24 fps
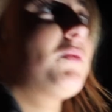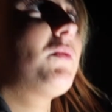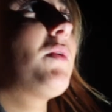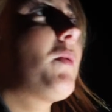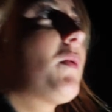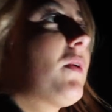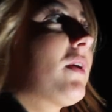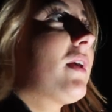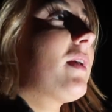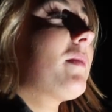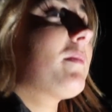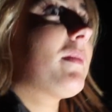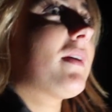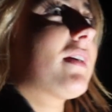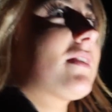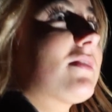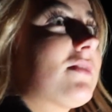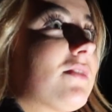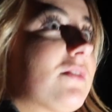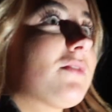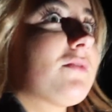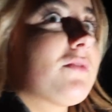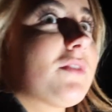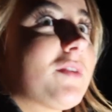We're walking back
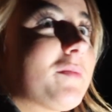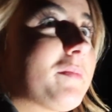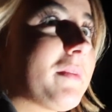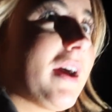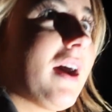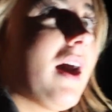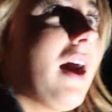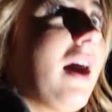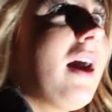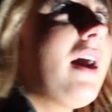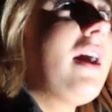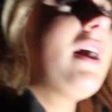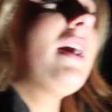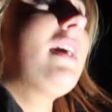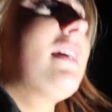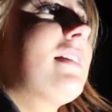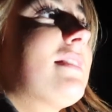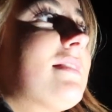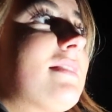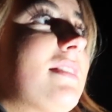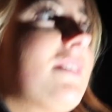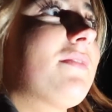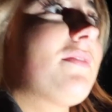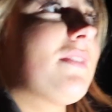to the room now.
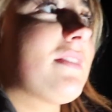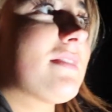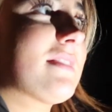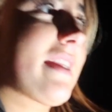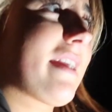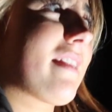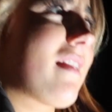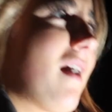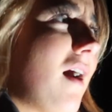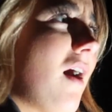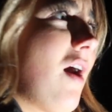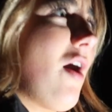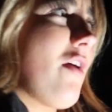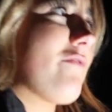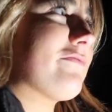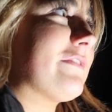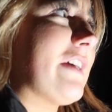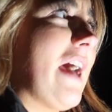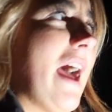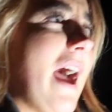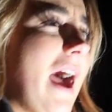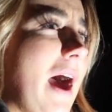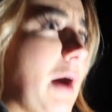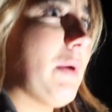See if there's like an
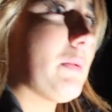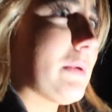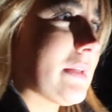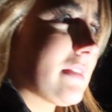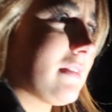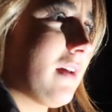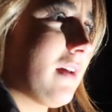after hours